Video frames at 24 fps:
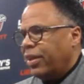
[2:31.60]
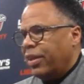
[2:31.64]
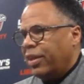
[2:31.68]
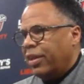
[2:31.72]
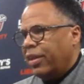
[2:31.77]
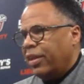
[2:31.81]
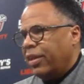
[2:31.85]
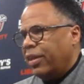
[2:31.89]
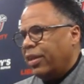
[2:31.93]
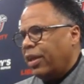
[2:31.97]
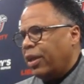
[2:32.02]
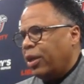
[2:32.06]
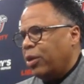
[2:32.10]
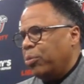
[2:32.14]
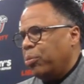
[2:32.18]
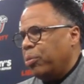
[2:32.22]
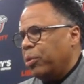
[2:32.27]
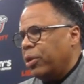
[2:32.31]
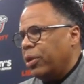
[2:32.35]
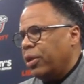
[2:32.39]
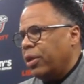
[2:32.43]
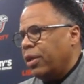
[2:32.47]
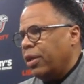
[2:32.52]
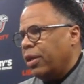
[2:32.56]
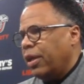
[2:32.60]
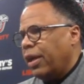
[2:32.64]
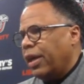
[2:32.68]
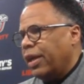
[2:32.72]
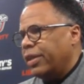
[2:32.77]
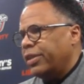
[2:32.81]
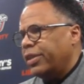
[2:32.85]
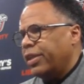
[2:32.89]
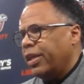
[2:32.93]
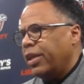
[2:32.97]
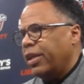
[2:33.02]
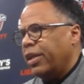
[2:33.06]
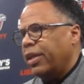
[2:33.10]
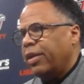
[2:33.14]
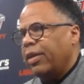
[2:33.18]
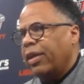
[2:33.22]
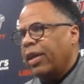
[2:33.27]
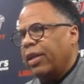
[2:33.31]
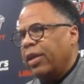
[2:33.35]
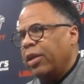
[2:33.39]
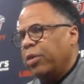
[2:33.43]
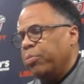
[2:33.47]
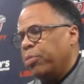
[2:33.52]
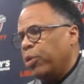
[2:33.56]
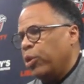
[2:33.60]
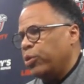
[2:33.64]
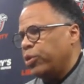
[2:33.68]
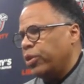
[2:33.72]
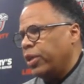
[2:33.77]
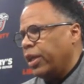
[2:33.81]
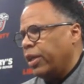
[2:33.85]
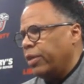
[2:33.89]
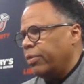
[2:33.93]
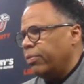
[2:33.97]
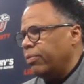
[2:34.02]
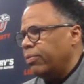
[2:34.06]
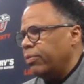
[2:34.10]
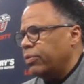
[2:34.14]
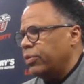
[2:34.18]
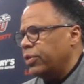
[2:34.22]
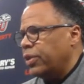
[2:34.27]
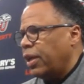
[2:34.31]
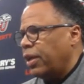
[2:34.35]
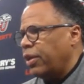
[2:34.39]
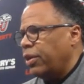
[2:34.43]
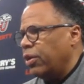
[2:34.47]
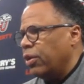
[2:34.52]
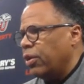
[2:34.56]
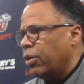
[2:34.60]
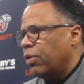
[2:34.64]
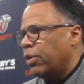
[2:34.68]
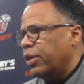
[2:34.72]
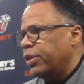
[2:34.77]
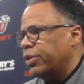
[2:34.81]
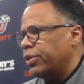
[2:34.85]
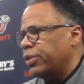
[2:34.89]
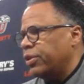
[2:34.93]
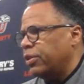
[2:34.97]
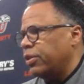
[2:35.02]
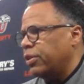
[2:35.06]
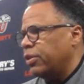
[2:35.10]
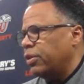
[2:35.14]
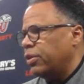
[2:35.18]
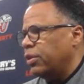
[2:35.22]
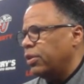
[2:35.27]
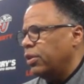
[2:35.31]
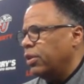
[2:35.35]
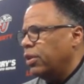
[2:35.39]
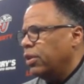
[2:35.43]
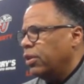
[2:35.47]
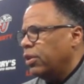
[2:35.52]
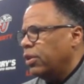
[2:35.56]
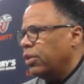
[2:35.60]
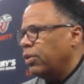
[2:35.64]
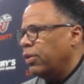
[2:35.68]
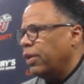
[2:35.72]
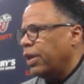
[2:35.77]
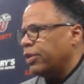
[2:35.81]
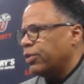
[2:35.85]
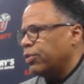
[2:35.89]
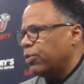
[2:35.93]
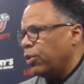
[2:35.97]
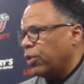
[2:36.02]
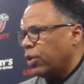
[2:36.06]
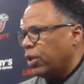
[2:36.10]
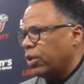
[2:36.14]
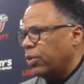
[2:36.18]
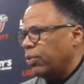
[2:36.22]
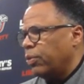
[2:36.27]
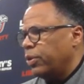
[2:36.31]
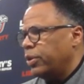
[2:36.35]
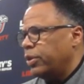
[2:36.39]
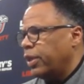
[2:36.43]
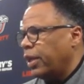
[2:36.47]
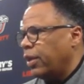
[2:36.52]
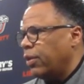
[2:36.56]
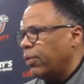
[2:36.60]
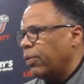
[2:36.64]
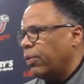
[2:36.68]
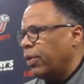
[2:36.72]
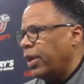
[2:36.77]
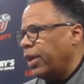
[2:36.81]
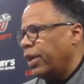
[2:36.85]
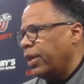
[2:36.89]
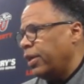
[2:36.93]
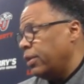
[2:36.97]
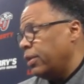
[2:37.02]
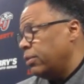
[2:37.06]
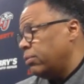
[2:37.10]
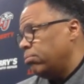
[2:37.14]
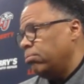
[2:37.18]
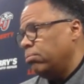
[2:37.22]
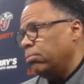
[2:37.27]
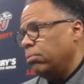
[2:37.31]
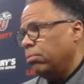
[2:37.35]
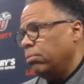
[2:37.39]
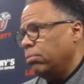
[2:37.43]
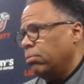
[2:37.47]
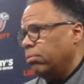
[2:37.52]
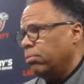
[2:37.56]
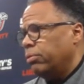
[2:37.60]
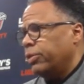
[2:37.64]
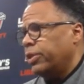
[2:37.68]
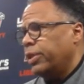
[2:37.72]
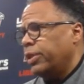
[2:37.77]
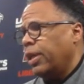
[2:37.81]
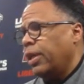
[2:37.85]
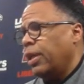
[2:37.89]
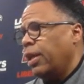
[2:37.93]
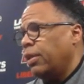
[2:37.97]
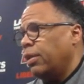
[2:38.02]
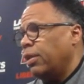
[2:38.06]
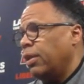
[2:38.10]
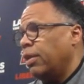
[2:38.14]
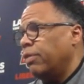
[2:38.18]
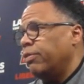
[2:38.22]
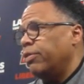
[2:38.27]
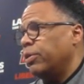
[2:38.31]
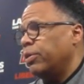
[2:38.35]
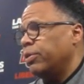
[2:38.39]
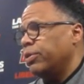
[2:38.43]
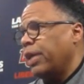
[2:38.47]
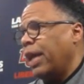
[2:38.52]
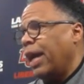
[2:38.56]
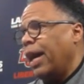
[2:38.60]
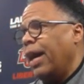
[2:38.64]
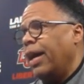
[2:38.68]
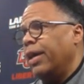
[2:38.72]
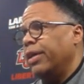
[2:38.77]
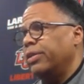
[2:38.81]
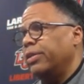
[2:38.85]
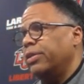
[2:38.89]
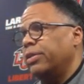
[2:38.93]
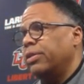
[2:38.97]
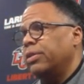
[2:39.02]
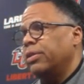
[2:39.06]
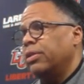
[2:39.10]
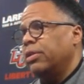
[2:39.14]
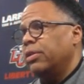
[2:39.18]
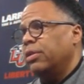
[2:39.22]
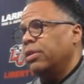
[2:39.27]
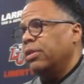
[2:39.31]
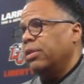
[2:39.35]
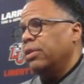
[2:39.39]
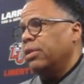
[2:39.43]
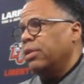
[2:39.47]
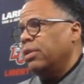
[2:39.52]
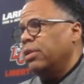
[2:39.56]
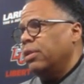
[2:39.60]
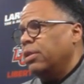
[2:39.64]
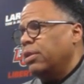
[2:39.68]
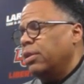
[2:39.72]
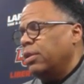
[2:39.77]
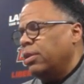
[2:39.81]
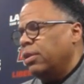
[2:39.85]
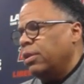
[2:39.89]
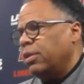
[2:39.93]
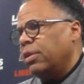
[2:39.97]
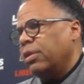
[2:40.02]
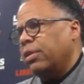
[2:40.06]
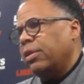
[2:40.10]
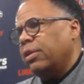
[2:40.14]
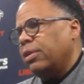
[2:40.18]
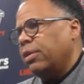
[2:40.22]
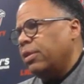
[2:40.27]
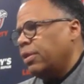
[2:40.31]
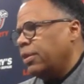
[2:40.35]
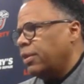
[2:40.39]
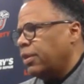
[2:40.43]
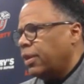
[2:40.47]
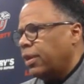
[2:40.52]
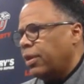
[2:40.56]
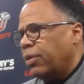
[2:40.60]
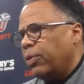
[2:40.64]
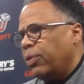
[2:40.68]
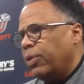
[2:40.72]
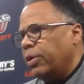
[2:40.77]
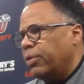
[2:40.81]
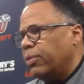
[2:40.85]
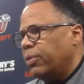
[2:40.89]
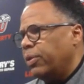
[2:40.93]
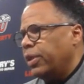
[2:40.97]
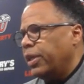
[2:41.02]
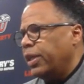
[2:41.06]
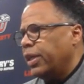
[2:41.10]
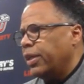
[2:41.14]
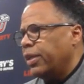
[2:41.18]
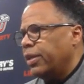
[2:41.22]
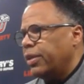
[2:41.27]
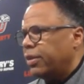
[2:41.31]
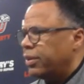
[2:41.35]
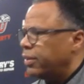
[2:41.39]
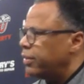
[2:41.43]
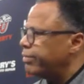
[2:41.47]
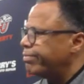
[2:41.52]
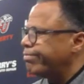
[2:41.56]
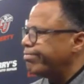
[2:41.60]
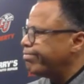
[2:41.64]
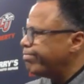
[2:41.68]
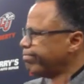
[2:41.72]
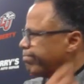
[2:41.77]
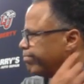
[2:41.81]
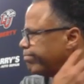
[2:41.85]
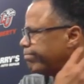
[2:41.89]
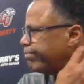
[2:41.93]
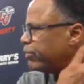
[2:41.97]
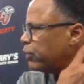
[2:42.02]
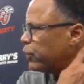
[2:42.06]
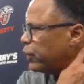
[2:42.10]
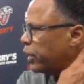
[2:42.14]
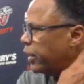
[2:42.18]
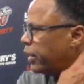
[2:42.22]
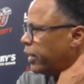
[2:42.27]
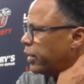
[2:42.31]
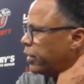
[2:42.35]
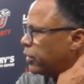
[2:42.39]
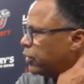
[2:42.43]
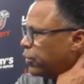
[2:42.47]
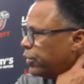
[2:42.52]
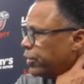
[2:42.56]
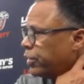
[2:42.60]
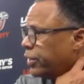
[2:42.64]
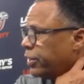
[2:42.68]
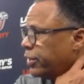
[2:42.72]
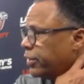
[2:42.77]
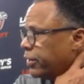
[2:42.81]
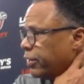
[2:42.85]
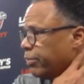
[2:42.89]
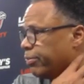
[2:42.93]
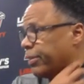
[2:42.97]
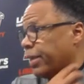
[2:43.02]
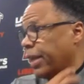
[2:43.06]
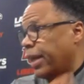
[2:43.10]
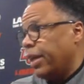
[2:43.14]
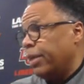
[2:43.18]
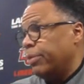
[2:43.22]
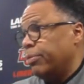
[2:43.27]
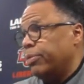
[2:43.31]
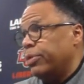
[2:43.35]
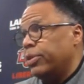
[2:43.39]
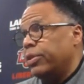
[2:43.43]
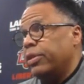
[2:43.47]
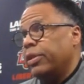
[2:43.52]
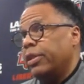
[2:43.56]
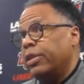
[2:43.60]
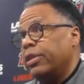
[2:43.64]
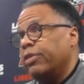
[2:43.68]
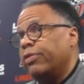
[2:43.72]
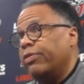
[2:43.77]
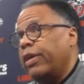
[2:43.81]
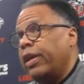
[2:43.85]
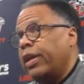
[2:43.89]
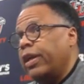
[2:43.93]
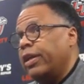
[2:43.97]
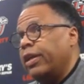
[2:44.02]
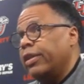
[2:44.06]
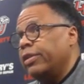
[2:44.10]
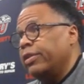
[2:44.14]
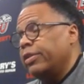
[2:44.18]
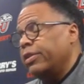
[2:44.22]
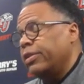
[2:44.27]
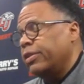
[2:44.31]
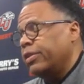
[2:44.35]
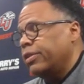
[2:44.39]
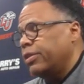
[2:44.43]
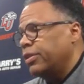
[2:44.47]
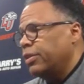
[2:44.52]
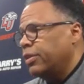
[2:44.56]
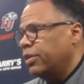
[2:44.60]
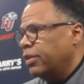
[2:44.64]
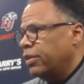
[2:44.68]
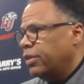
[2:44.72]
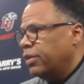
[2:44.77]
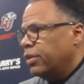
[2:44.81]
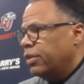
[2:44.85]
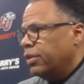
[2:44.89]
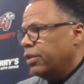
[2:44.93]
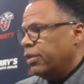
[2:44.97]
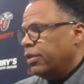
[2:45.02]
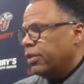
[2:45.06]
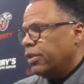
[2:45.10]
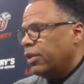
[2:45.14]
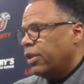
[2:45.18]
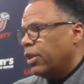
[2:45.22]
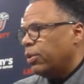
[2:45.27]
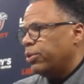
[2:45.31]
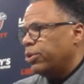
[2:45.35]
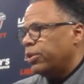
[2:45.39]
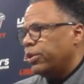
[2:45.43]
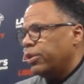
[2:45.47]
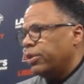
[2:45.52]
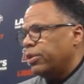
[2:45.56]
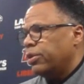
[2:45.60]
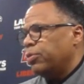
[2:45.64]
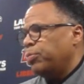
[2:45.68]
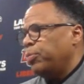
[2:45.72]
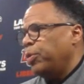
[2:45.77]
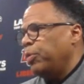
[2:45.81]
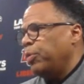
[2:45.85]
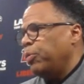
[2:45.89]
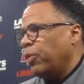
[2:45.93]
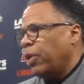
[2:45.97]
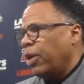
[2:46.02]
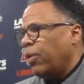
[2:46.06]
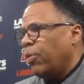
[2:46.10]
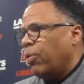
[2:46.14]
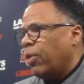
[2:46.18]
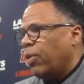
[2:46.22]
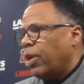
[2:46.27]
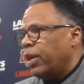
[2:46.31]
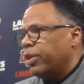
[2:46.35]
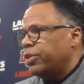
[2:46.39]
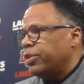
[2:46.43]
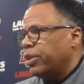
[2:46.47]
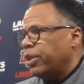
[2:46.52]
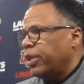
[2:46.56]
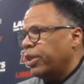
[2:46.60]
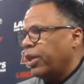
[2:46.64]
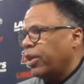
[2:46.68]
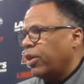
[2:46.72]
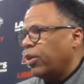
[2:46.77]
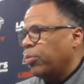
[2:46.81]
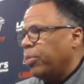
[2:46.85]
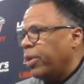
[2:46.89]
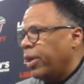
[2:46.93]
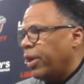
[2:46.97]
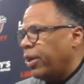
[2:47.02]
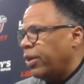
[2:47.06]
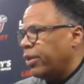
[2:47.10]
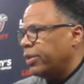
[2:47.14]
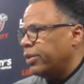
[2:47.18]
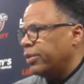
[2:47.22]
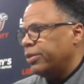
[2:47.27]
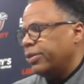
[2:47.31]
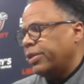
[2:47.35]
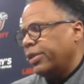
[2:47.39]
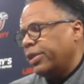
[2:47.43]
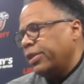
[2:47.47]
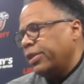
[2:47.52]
But I said it, I think post game, John, to your question, you asked, what could we take away? And I said, I love those guys. We get it twisted sometimes as fans, as coaches, people that watch and care about.